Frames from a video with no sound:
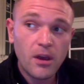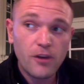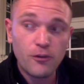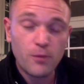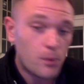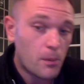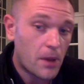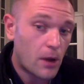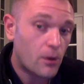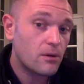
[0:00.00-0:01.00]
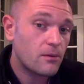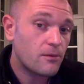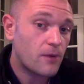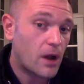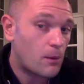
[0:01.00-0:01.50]
You've been preparing
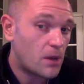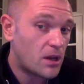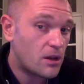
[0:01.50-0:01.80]
for how many